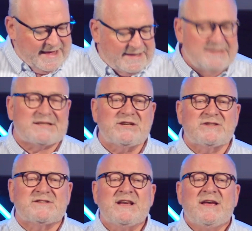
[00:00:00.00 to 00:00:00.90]
He
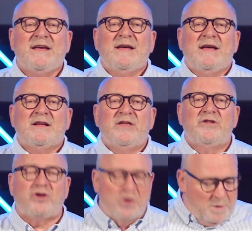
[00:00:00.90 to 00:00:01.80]
says,
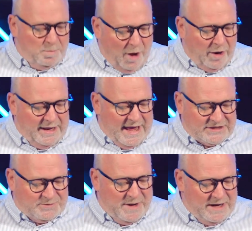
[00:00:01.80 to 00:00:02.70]
the human body
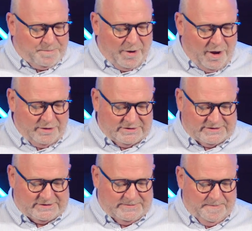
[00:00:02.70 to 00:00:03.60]
has many
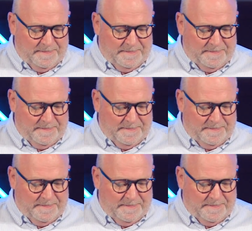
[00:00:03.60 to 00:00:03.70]
parts,